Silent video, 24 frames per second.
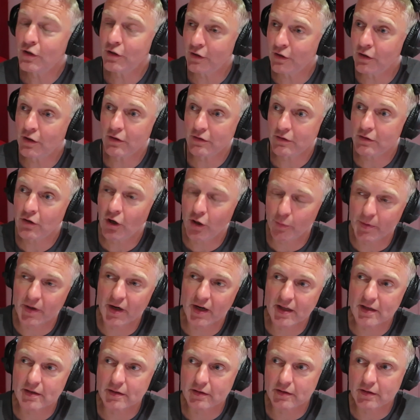
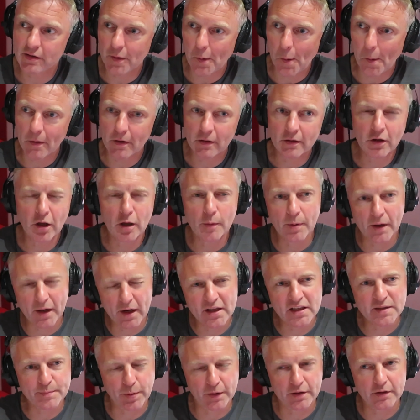
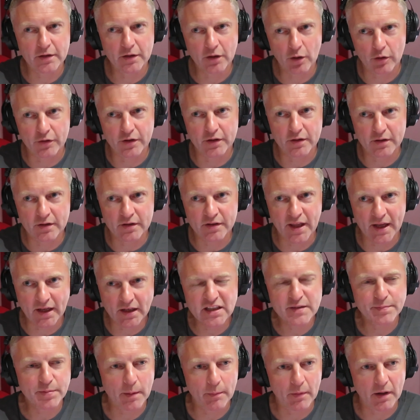The
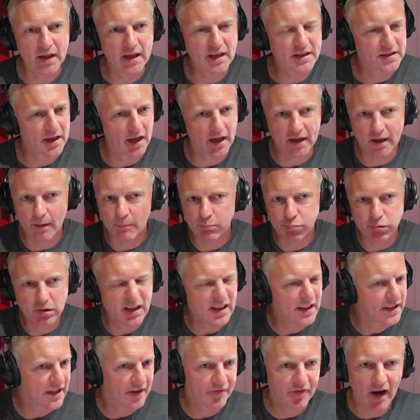English Premier League's at a
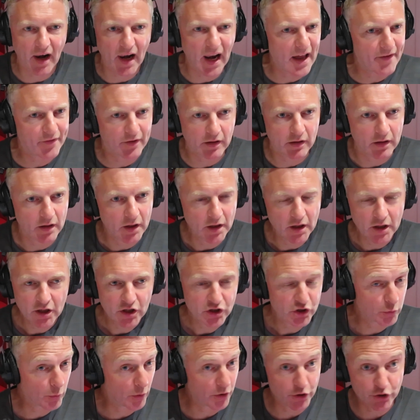completely different level
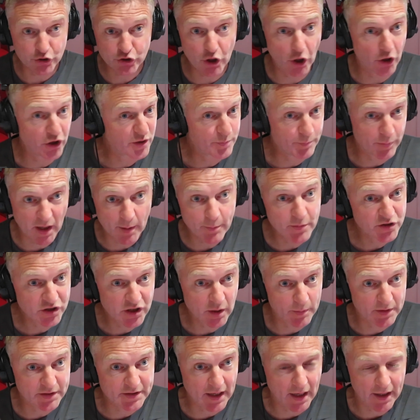to where the Scottish
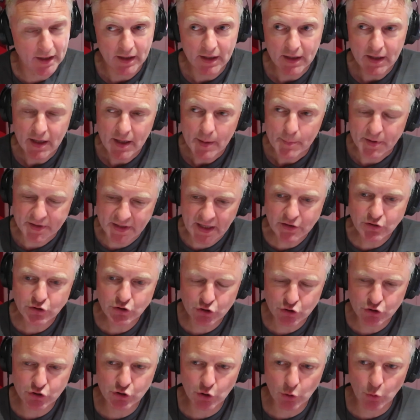Premiership is at. But that
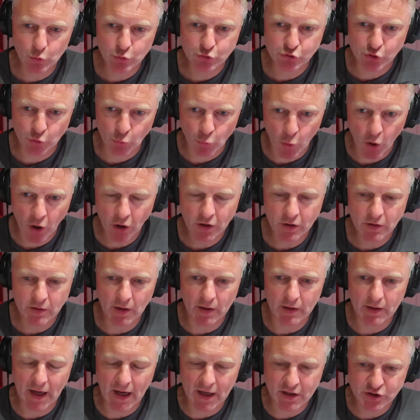just shows the work
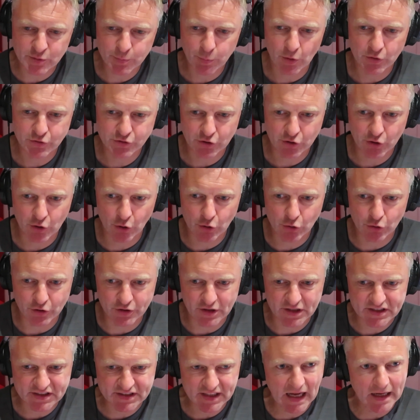that Ange Postecoglou and
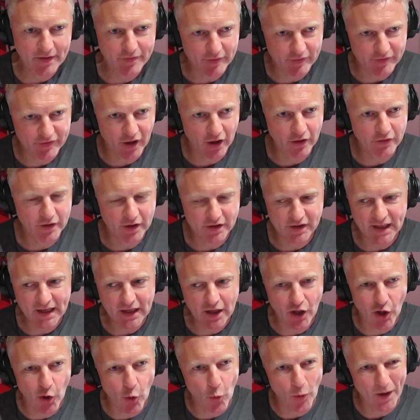the staff have done, that they
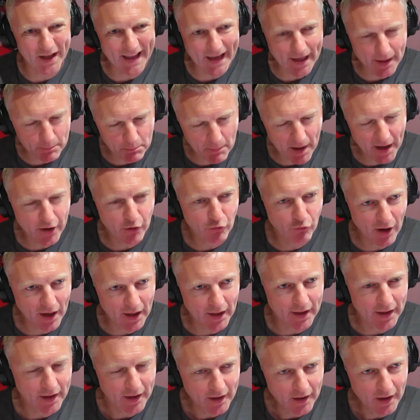can go and get Matt
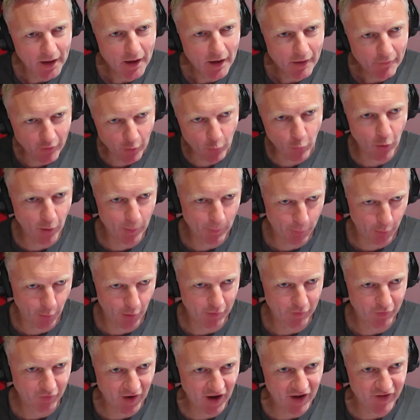O'Reilly for
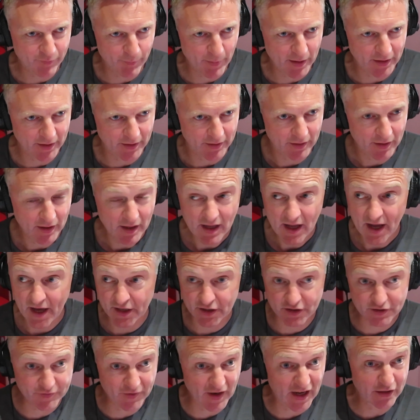1.5 million. And
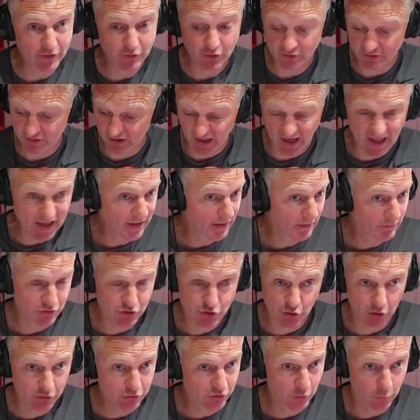his value, like
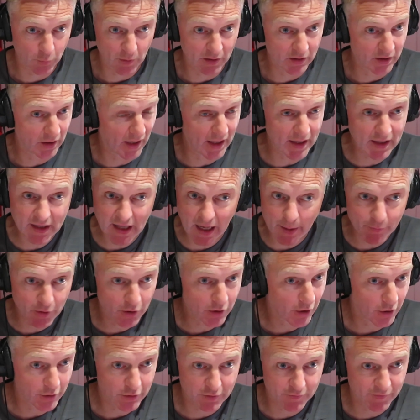Jota will, and like Cameron
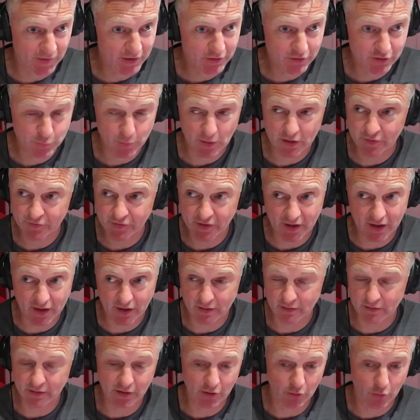Carter-Vickers will, if they
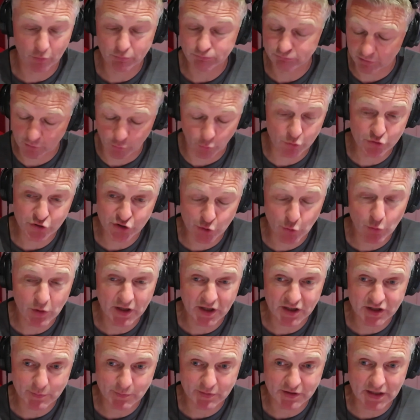can, you know, go and
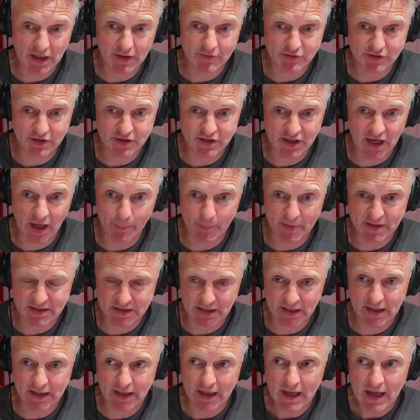showcase themselves in the Champions
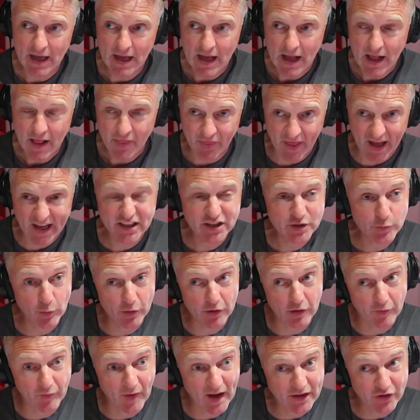League, that's where
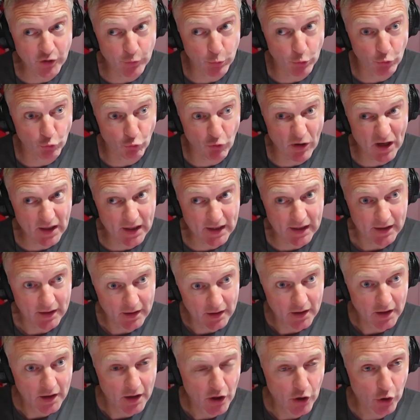their value will really
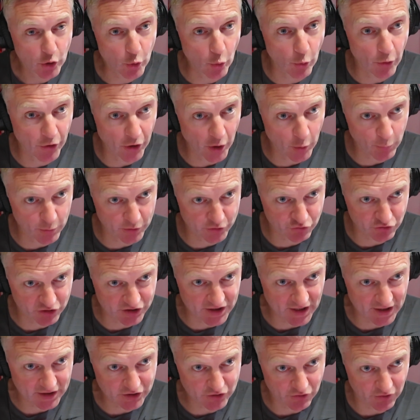go on an upward
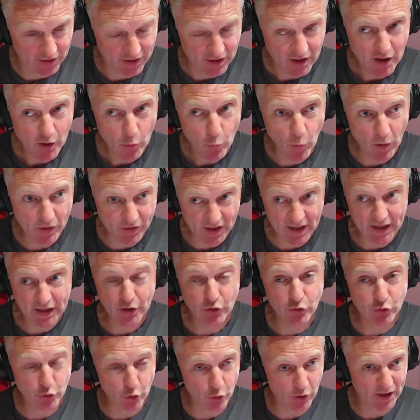trajectory, when they
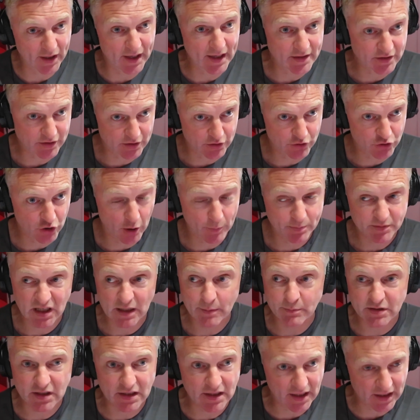can do it against the top
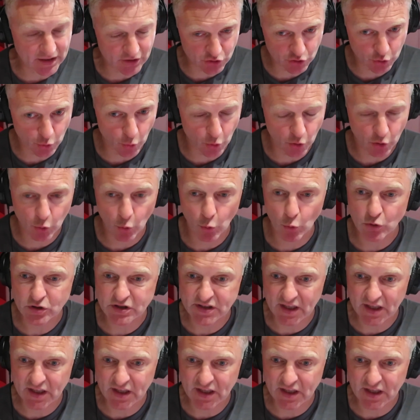teams and they can score goals.